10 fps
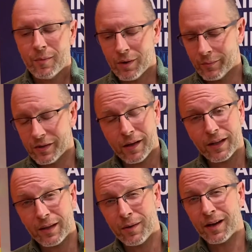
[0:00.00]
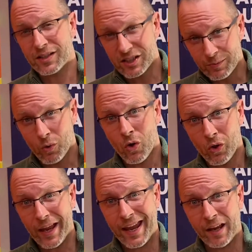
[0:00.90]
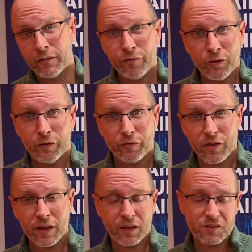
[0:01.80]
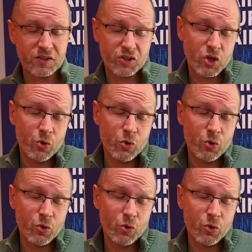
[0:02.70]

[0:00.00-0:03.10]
but I'm talking about a small handful of things.